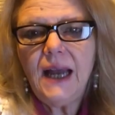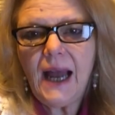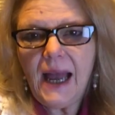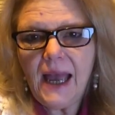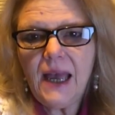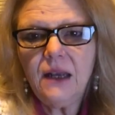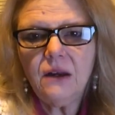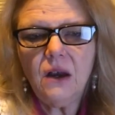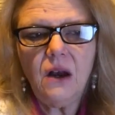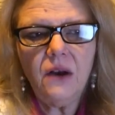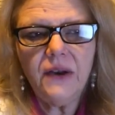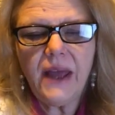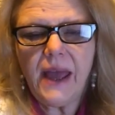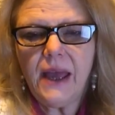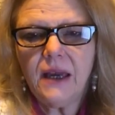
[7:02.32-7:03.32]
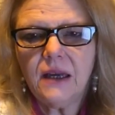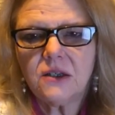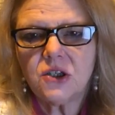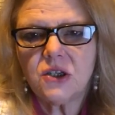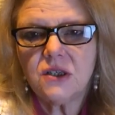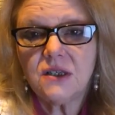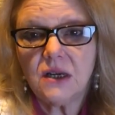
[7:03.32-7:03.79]
I had call to
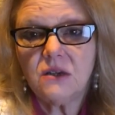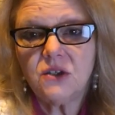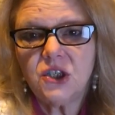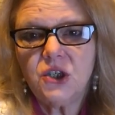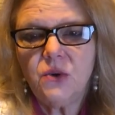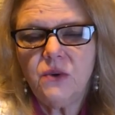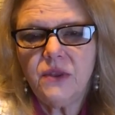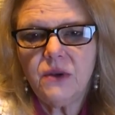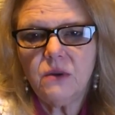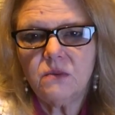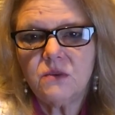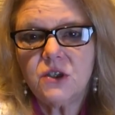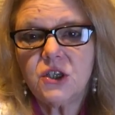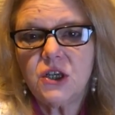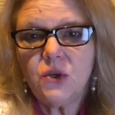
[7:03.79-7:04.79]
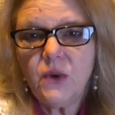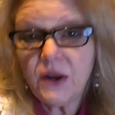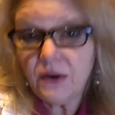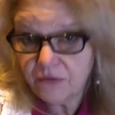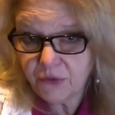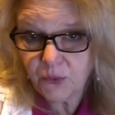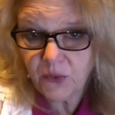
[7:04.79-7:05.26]
actions on two out
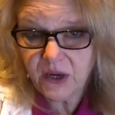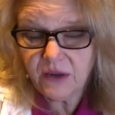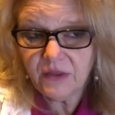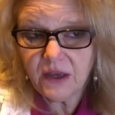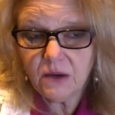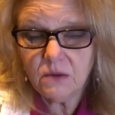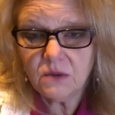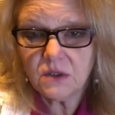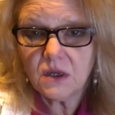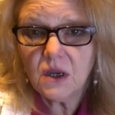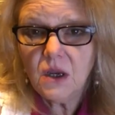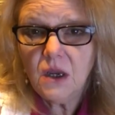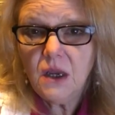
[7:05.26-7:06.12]
of three of those.